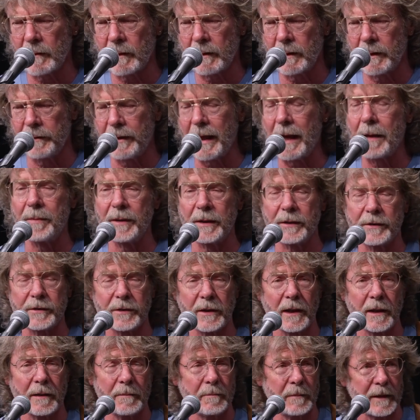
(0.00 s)
And that being
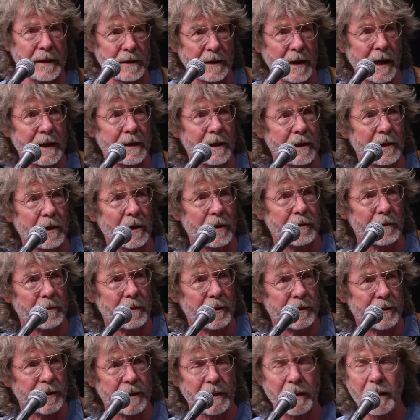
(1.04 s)
said, in liking country
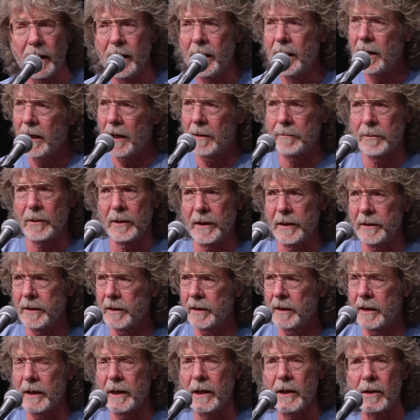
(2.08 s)
music, I played in
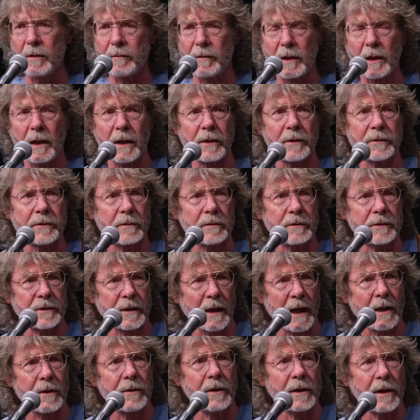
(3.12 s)
a hell of a lot of
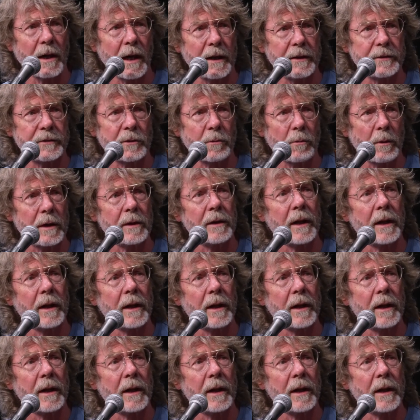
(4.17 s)
Saturday night square